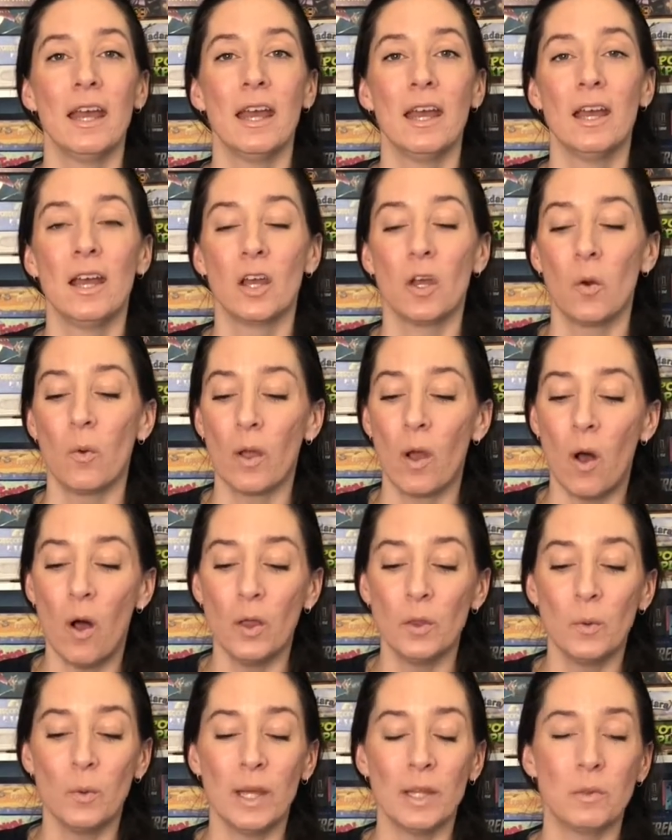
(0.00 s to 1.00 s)
going all
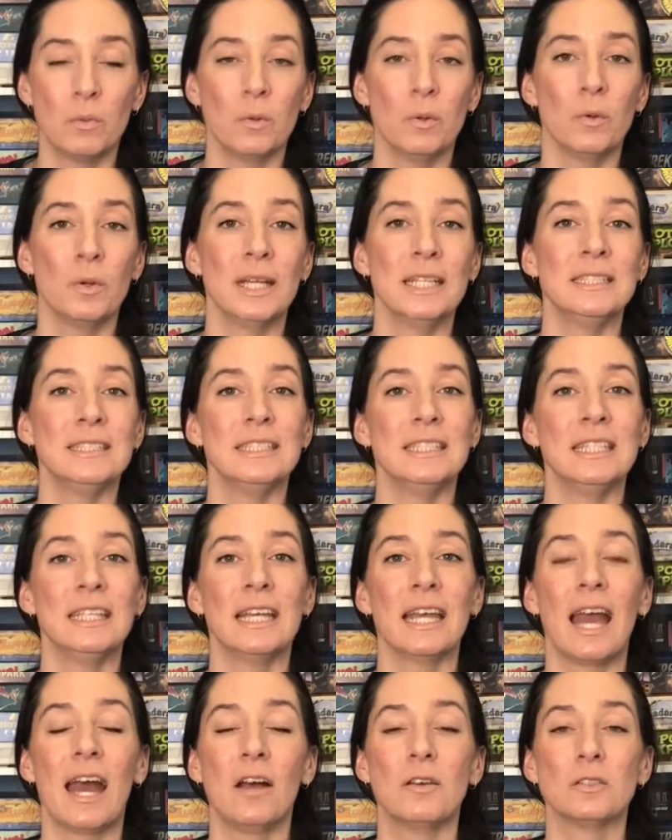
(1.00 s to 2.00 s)
the way through and seeing
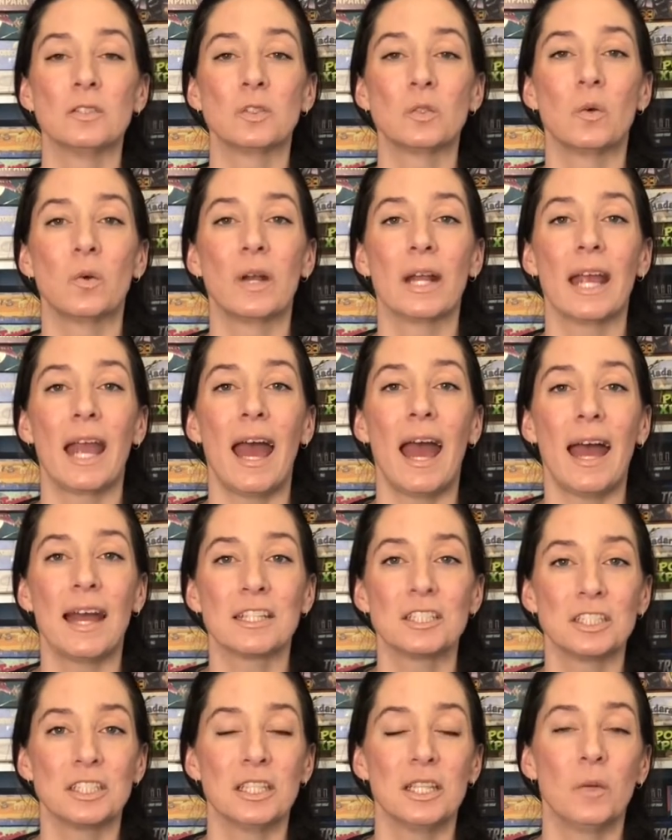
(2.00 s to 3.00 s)
how scoring
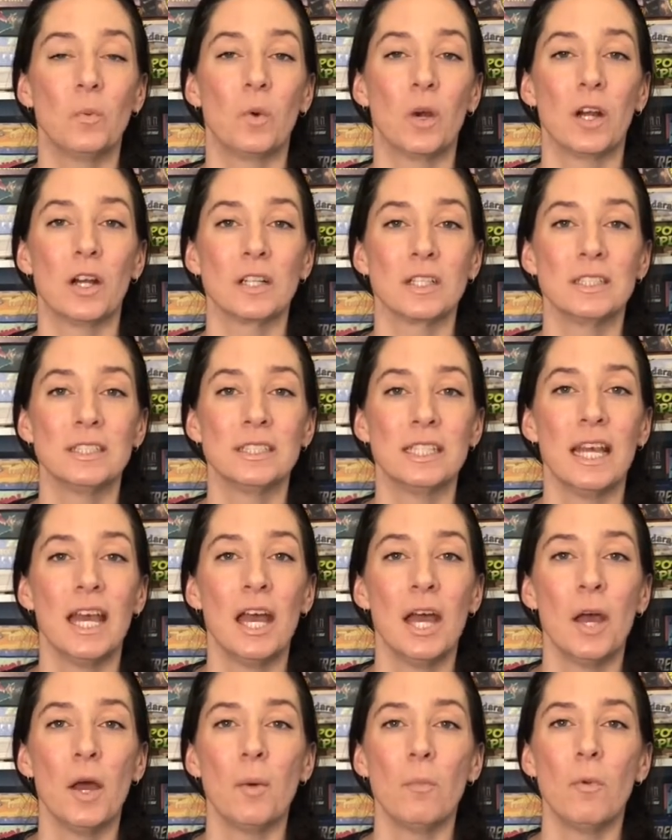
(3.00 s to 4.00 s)
actually works
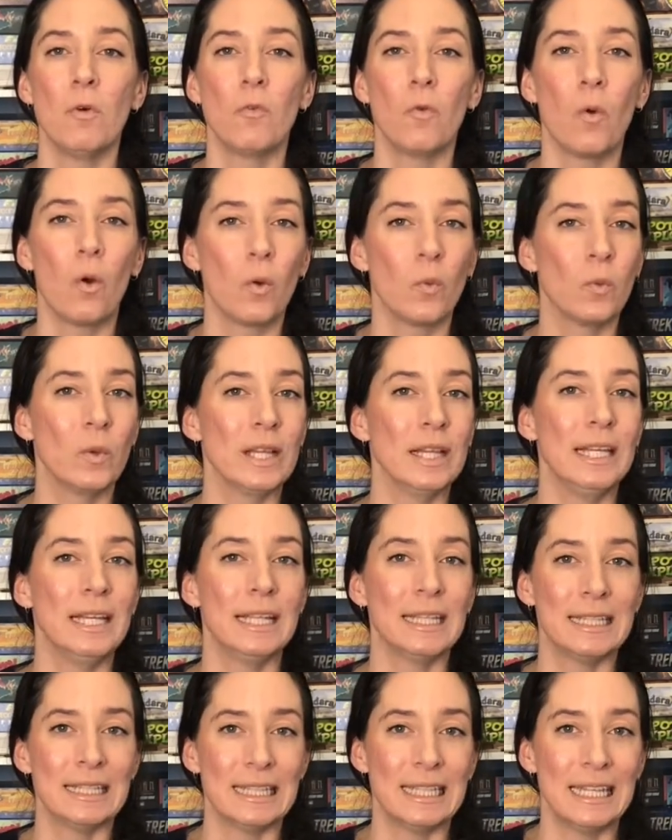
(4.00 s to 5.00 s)
before it really
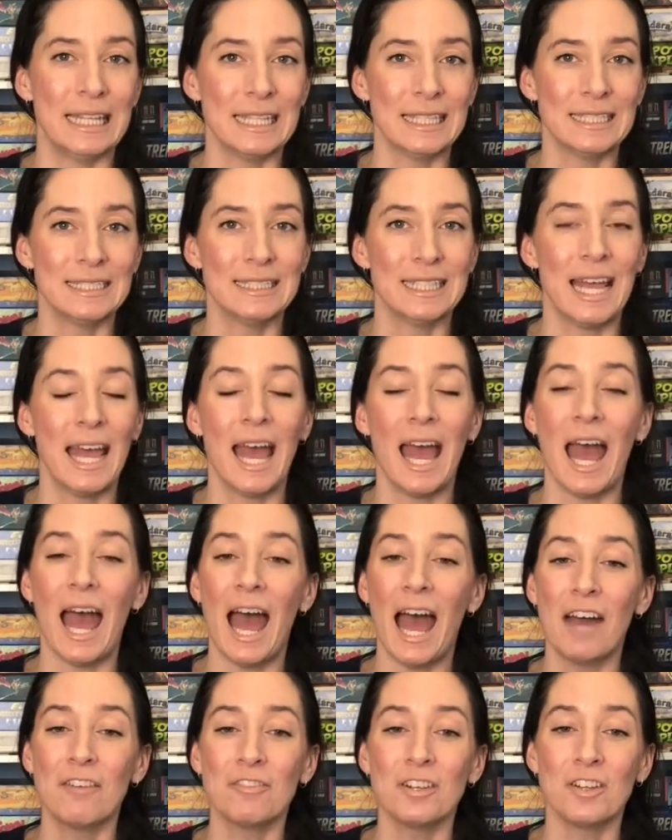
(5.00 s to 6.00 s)
clicks.
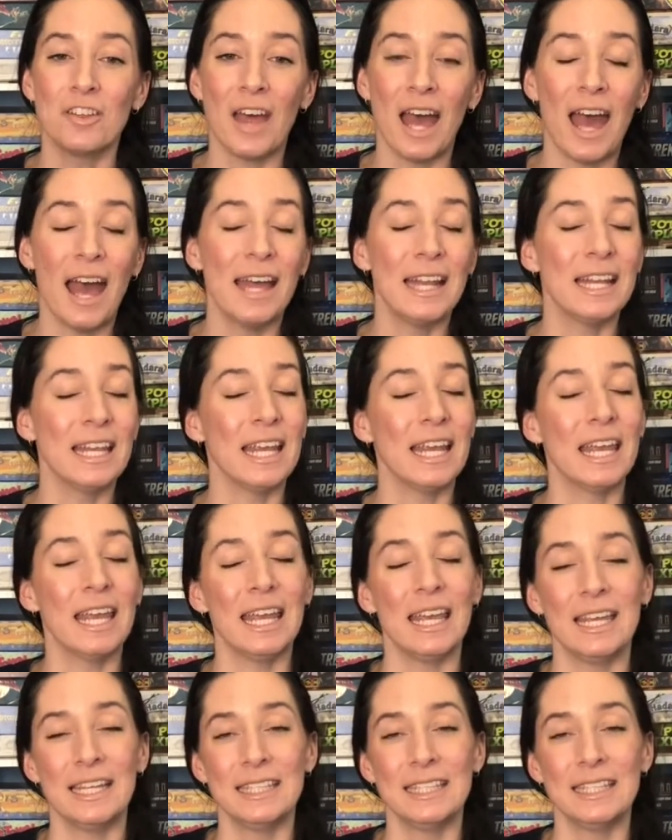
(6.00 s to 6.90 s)
After that, it